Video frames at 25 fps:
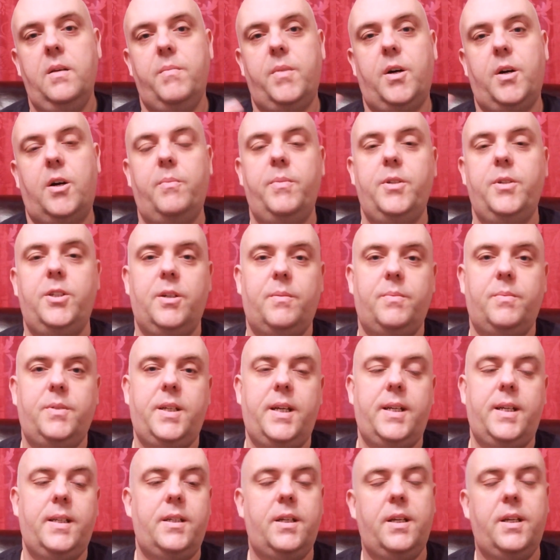barbershop
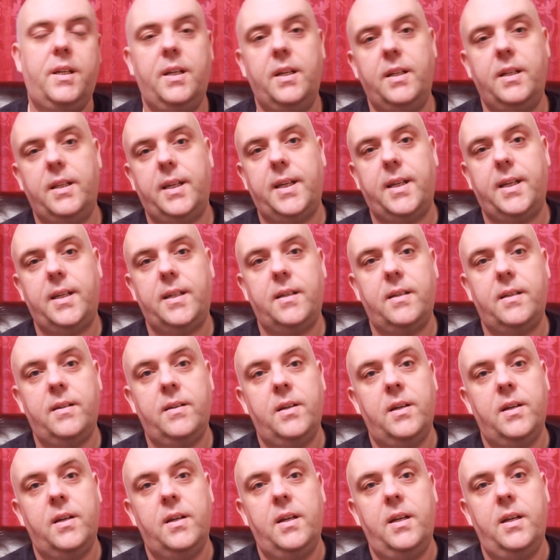scent, then
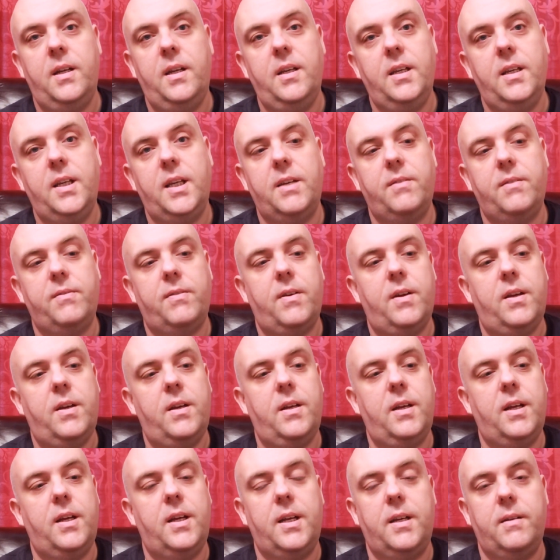
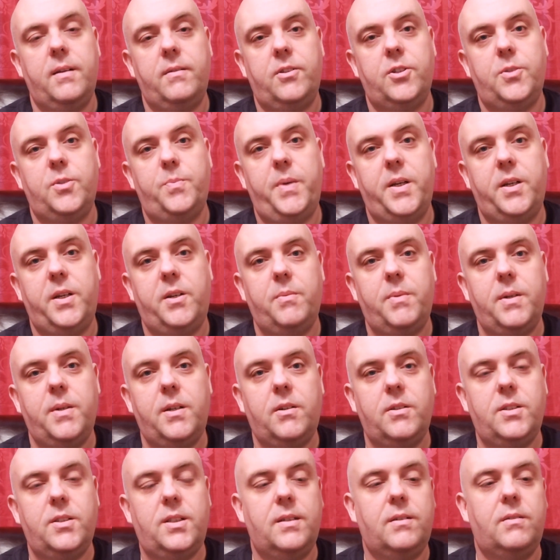just pick up a
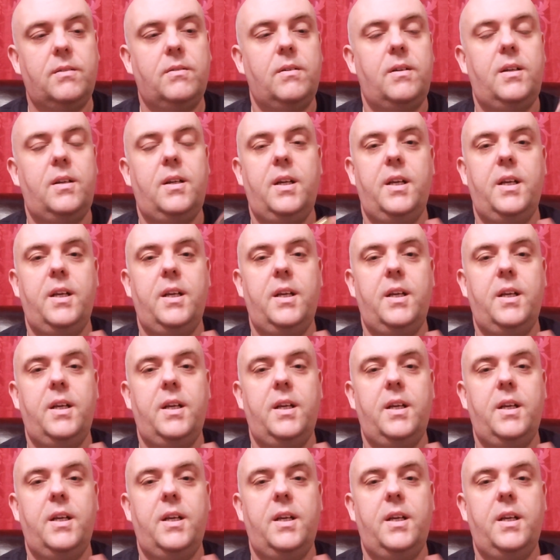nice little